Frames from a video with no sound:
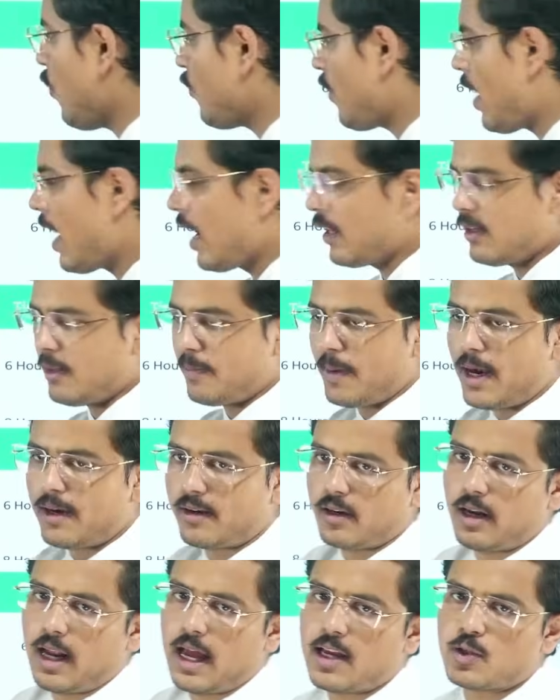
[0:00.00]
far, the
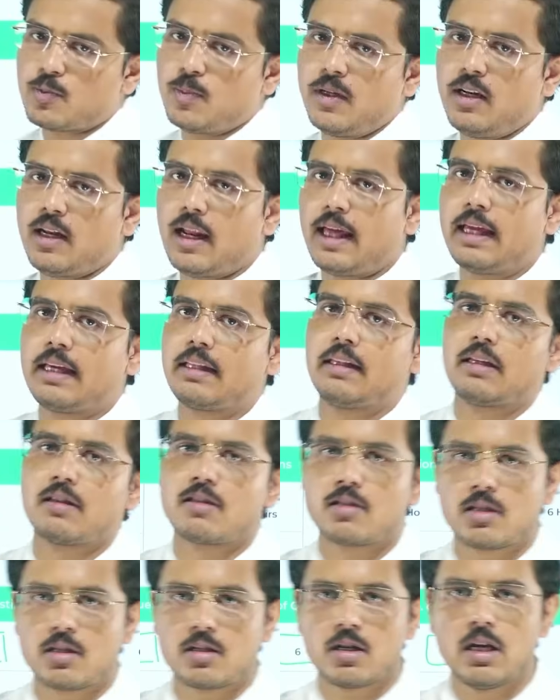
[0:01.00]
pattern has been like
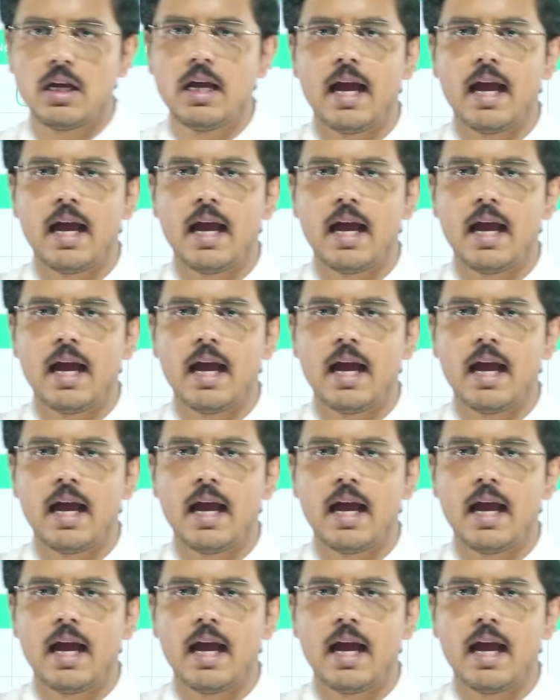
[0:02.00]
this.